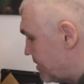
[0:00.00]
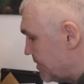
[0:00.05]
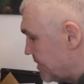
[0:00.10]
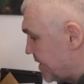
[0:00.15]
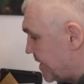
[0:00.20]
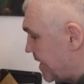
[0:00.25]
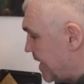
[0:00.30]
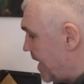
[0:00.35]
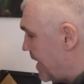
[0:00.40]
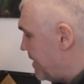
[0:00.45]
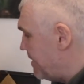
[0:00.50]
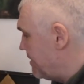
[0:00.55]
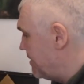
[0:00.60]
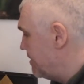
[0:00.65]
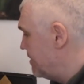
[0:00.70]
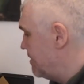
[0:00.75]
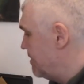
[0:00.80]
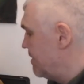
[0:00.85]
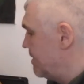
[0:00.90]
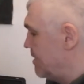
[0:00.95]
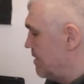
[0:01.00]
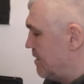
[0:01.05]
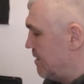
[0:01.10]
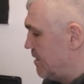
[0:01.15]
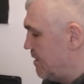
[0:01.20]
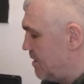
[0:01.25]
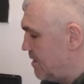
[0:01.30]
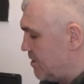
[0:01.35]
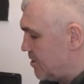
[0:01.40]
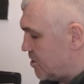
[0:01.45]
because again,
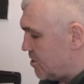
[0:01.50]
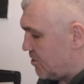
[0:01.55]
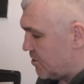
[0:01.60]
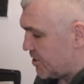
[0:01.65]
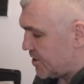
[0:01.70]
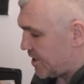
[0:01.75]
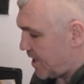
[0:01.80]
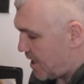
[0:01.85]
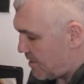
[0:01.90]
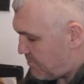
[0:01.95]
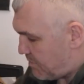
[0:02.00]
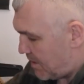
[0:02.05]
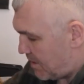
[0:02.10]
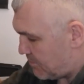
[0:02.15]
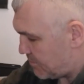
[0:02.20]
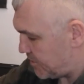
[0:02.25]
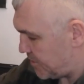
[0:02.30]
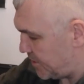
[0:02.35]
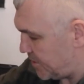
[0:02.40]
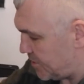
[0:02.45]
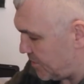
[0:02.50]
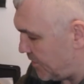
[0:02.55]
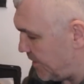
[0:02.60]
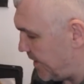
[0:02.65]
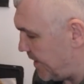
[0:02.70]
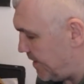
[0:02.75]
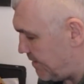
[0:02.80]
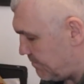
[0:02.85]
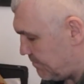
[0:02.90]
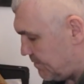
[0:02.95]
it's got side pouches
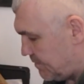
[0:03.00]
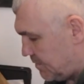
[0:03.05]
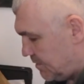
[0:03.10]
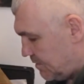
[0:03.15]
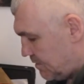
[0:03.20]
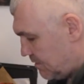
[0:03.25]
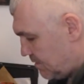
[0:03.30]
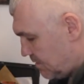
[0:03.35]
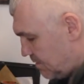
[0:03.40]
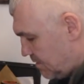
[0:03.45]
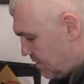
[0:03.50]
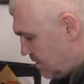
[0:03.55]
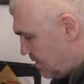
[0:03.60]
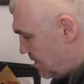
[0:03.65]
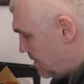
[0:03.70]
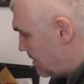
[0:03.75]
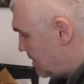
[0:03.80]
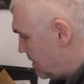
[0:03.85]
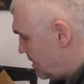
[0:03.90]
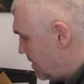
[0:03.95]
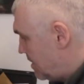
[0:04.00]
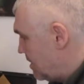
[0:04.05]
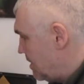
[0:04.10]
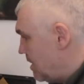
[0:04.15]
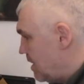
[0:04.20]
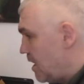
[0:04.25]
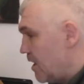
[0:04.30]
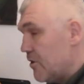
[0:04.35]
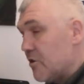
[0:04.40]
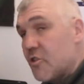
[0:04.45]
on it
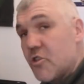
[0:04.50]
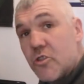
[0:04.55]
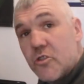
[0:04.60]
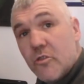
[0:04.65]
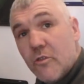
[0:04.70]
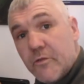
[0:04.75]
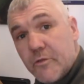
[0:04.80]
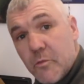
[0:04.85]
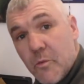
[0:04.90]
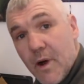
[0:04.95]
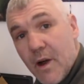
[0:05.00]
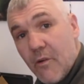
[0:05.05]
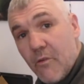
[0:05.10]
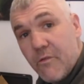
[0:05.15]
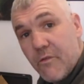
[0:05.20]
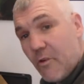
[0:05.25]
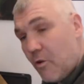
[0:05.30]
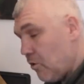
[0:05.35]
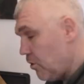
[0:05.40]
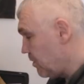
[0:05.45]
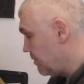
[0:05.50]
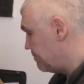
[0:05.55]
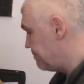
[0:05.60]
and they're stuffed well full.